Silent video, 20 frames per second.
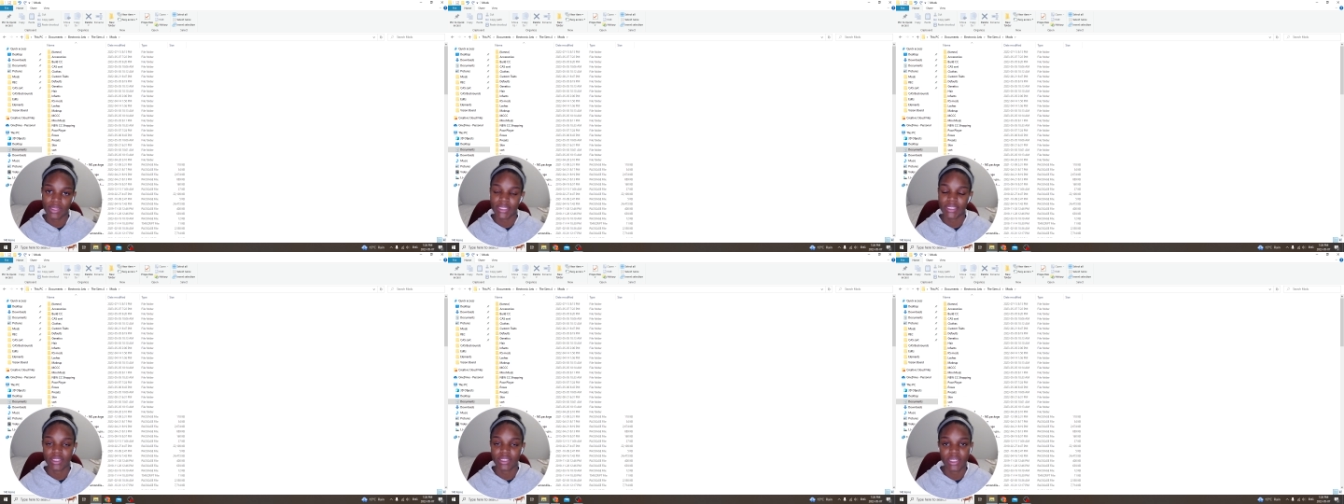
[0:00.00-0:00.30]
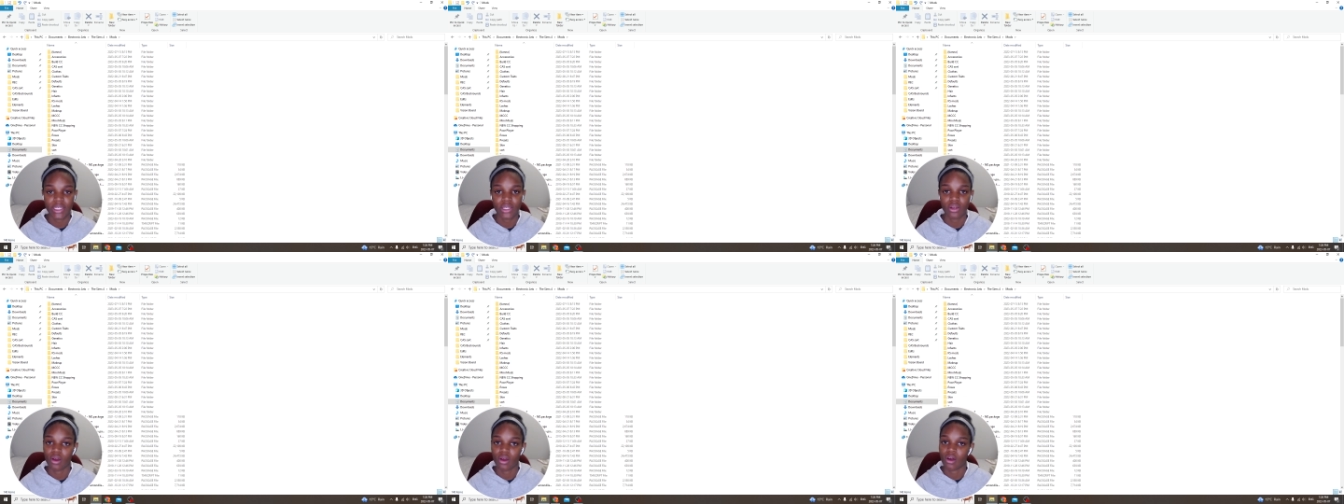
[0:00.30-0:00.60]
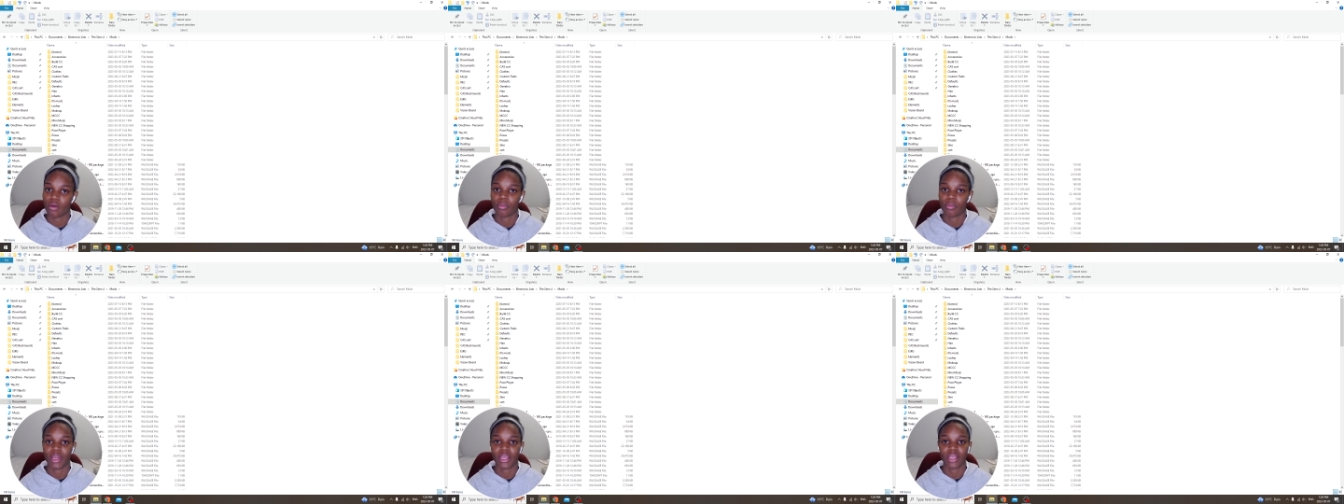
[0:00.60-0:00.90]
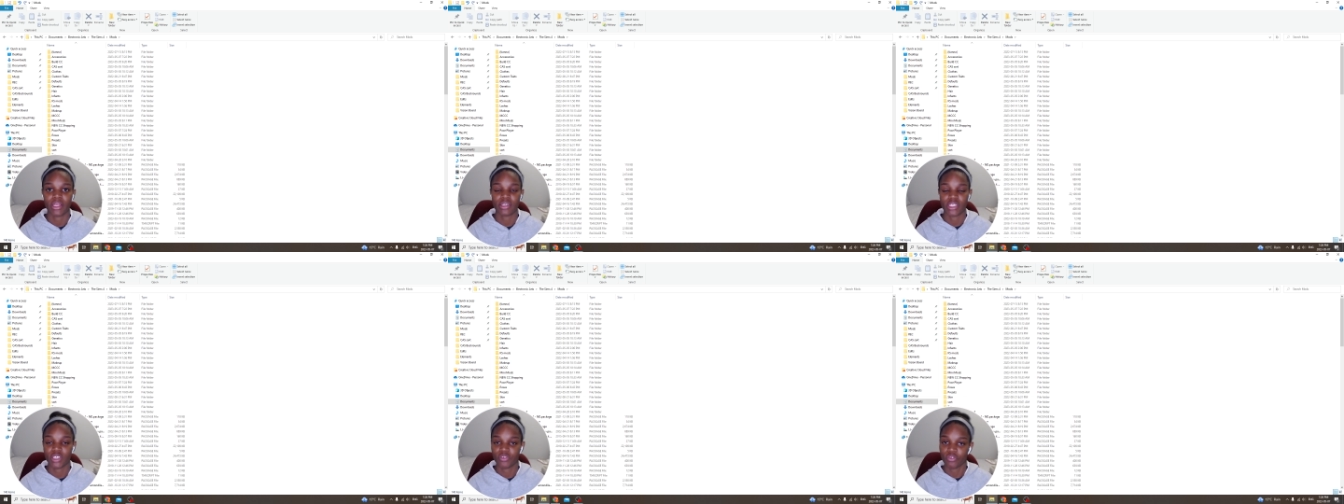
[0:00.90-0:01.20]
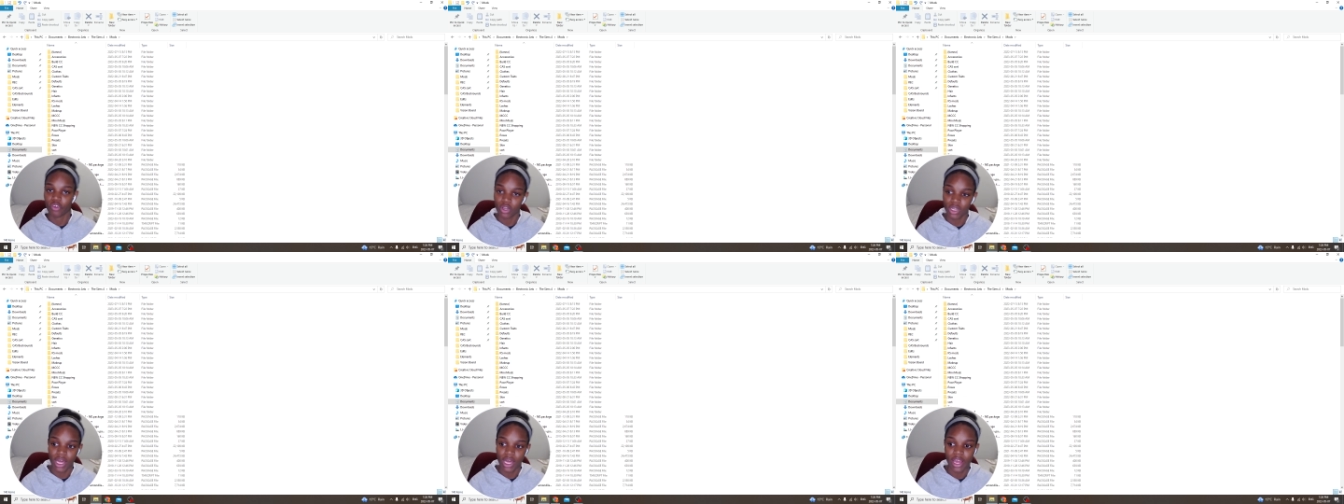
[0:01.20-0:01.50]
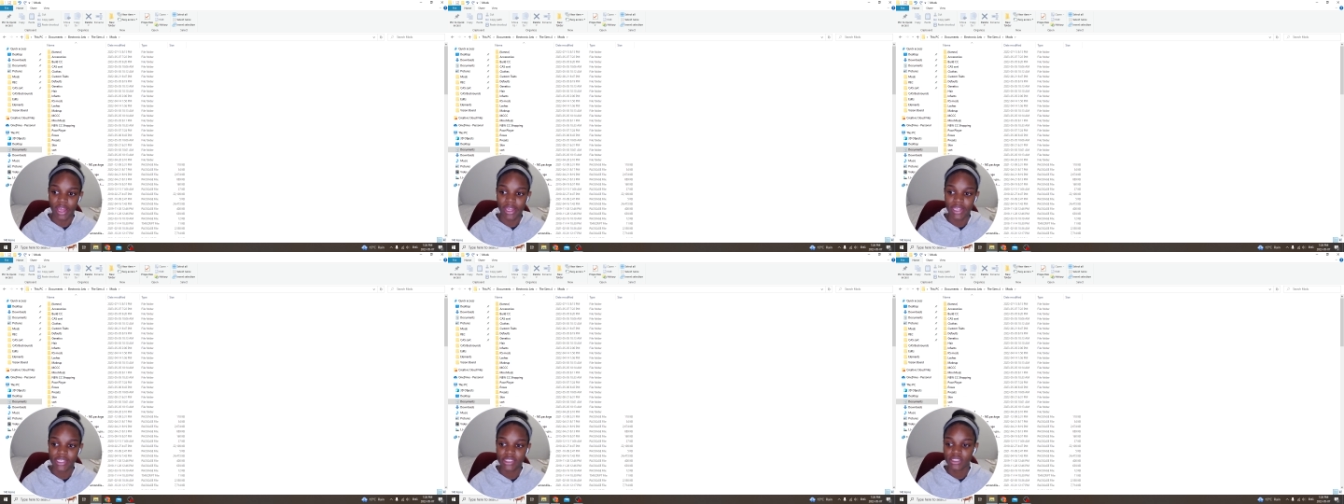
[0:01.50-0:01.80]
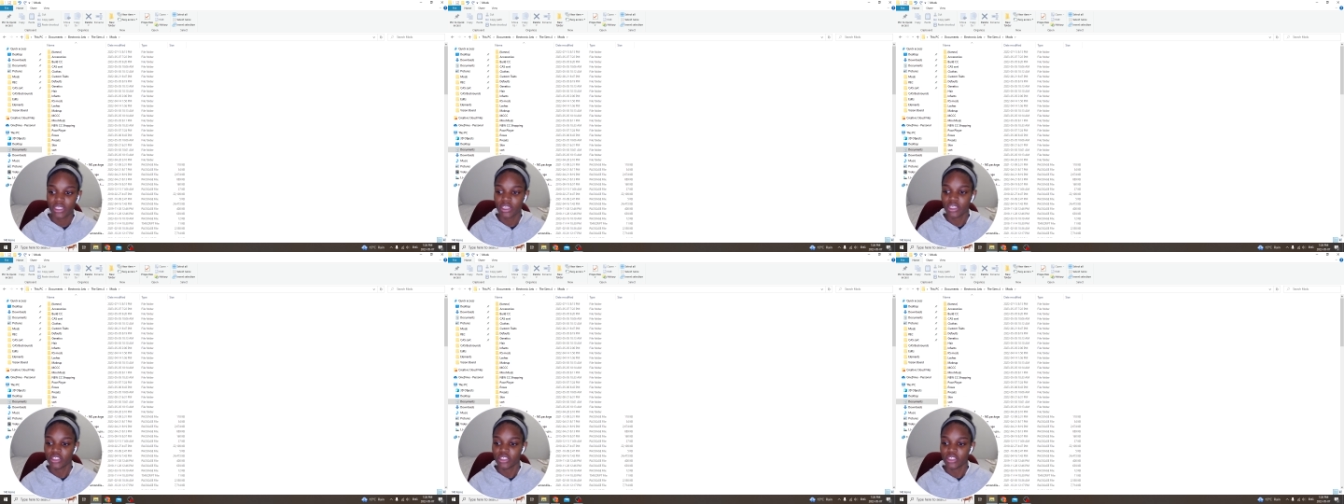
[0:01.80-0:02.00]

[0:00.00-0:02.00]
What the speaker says: delete all my default eyes.